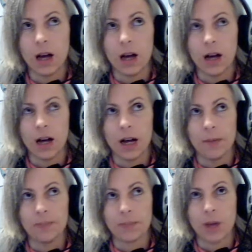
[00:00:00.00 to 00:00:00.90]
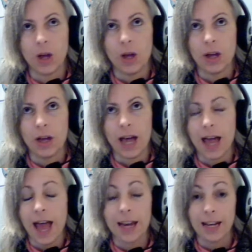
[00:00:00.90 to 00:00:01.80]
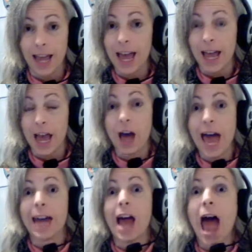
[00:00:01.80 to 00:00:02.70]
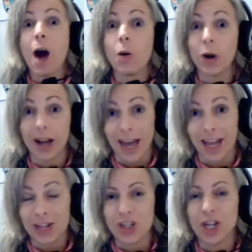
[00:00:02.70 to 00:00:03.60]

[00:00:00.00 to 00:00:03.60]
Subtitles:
um, at our edge.